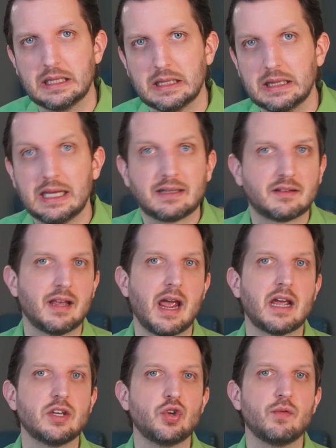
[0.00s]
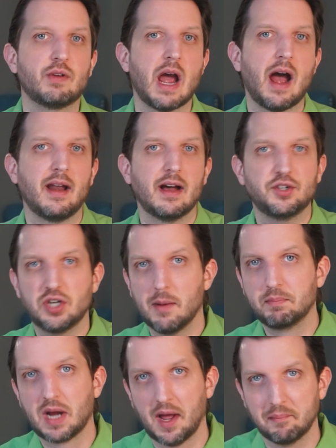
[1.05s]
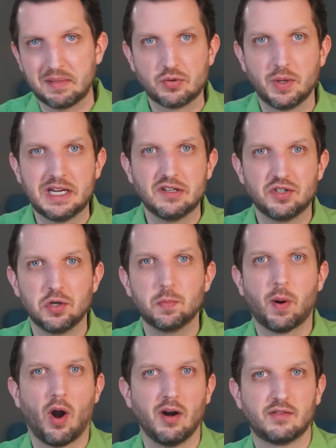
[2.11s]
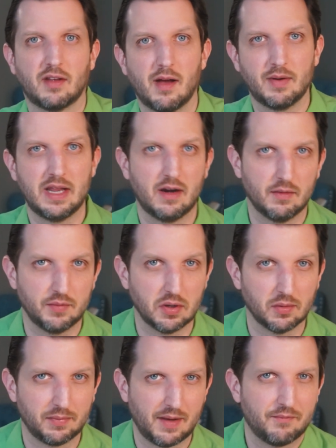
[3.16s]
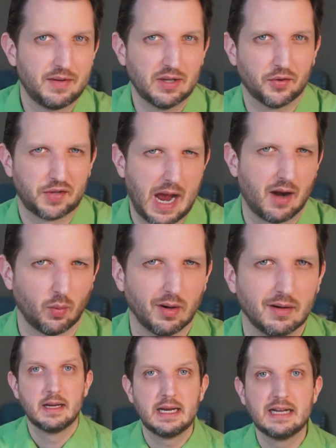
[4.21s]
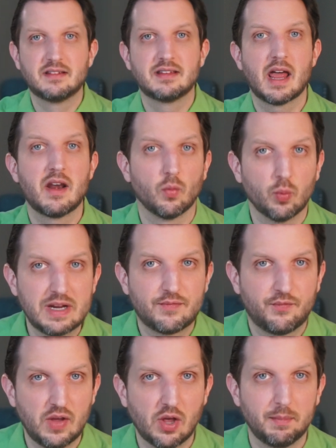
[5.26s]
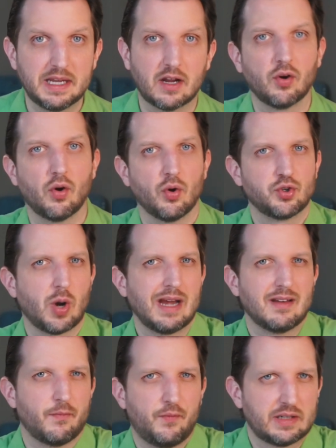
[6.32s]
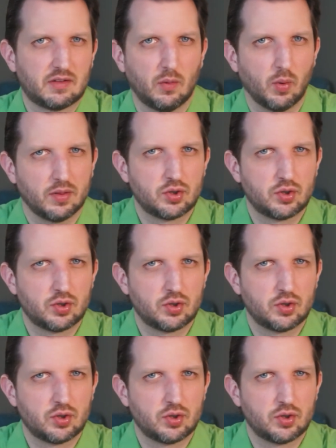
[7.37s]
Let's say you've got a jump cut between two parts of an interview that feels awkward. Instead of refilming it or trying to fix it with